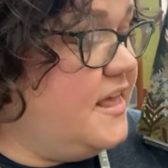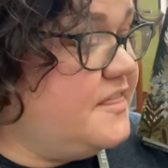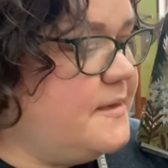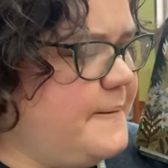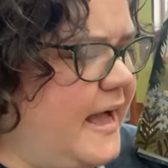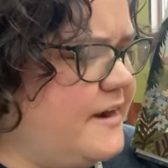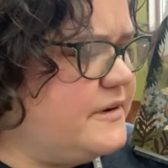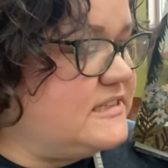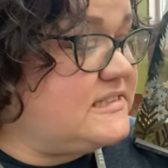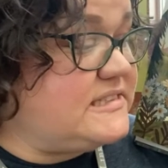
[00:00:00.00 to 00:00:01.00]
The
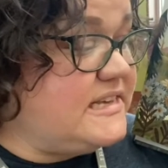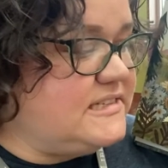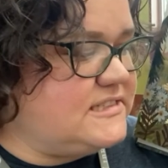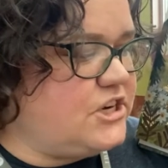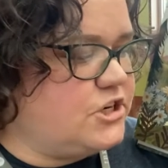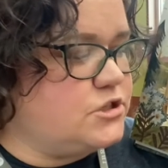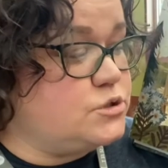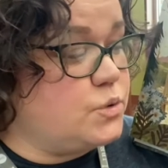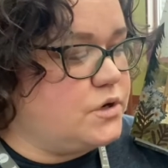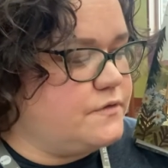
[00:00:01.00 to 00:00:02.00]
pirate seized her
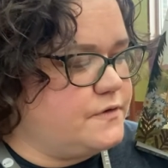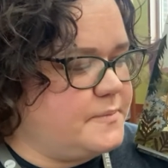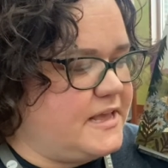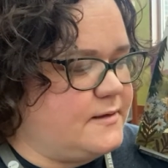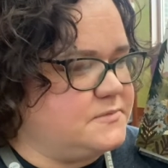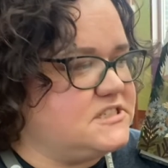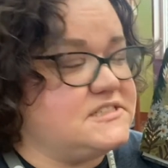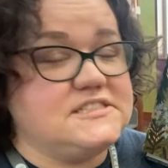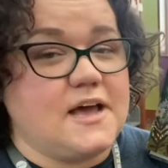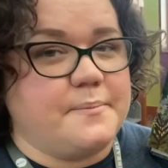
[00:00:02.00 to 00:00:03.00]
sword from him to
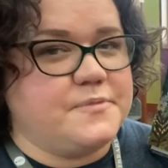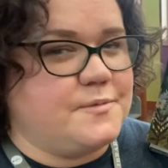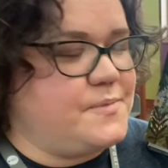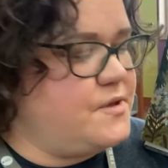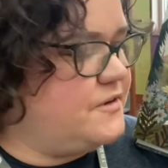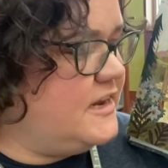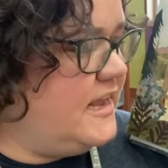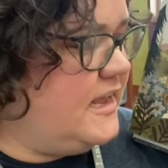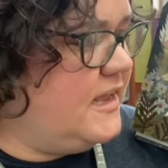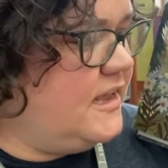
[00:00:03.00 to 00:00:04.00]
stop the
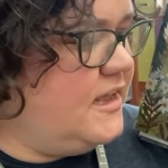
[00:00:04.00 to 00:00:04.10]
mutiny.